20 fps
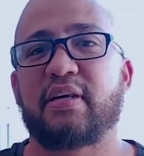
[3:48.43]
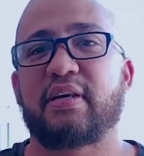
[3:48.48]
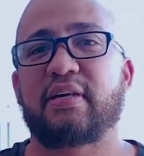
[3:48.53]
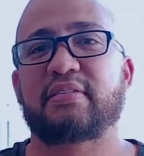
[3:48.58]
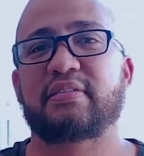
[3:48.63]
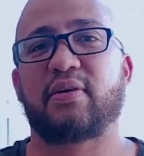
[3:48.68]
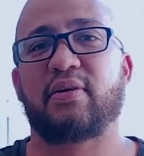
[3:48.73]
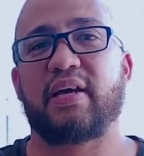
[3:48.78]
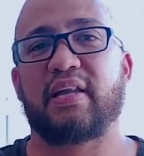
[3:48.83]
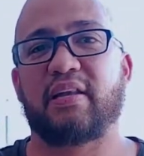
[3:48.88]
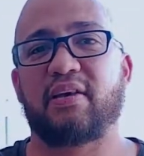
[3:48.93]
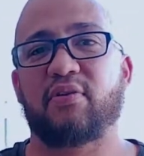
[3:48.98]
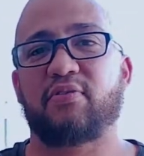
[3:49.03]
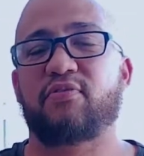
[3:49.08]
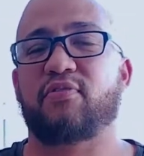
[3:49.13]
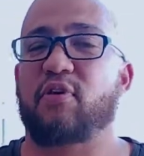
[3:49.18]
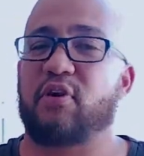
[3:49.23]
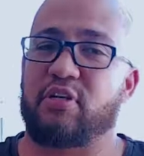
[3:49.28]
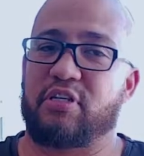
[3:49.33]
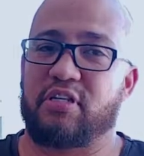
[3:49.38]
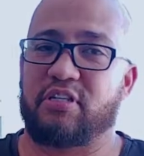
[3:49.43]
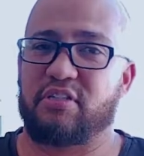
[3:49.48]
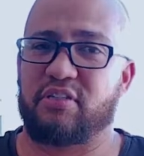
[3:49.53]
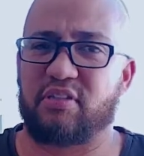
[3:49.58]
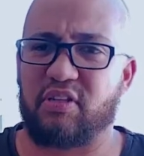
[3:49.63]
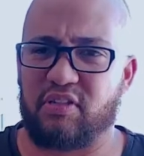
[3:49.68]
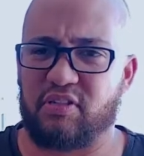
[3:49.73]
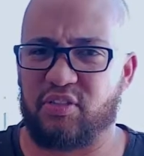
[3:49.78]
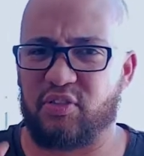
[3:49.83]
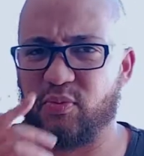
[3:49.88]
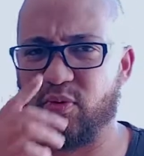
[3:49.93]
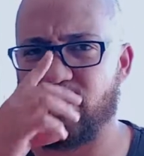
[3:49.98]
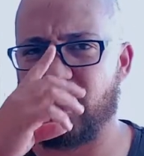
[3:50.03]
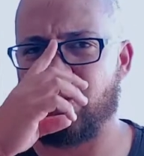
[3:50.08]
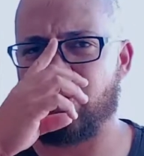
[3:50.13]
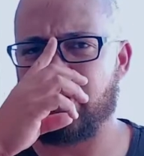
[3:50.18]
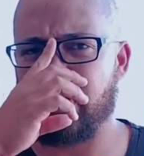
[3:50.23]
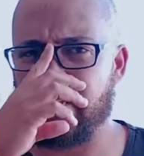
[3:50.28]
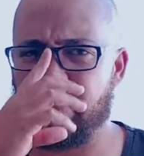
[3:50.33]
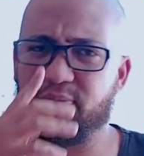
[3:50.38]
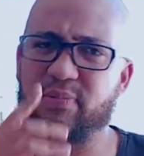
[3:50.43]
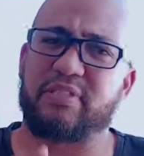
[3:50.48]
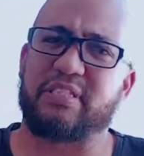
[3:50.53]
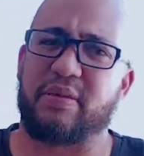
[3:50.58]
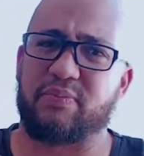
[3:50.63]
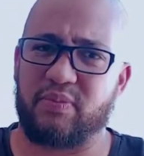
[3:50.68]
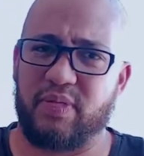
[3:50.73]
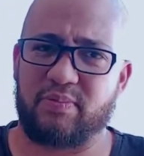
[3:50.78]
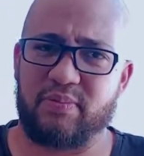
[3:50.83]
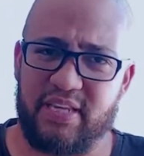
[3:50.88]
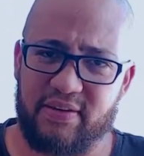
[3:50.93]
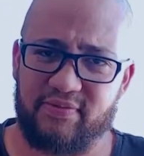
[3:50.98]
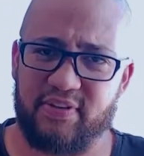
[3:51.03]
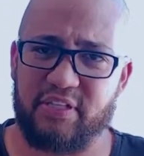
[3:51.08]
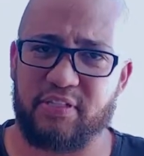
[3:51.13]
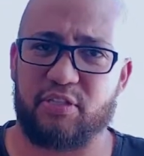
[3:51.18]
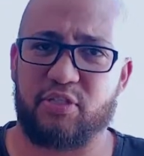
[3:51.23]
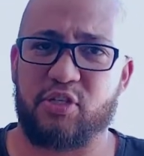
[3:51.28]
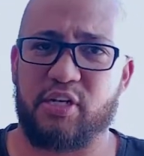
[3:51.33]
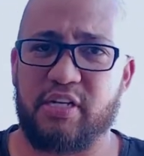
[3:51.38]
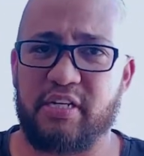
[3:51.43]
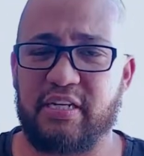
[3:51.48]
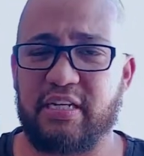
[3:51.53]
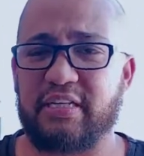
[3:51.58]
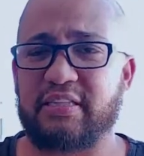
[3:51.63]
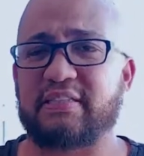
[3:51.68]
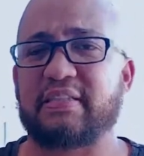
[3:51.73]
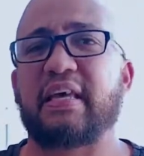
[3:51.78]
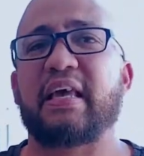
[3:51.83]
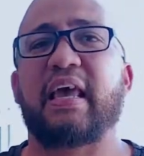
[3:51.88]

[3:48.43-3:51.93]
So I love on a small holding, and we sometimes have little shindigs,